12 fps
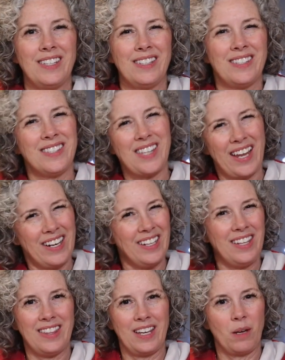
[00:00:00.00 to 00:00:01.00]
said
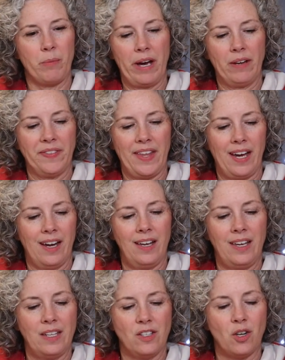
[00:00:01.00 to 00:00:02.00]
anything about
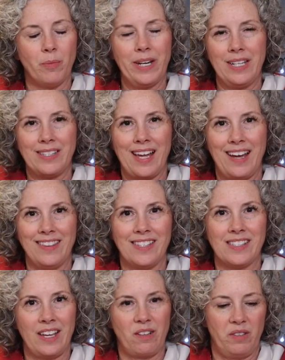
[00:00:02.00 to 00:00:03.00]
that and nobody's had
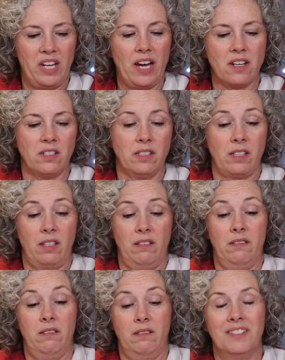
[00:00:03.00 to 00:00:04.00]
this like reaction. It's
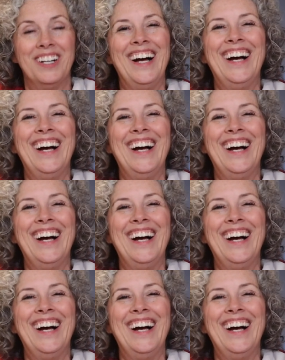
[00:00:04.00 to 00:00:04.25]
like, ooh.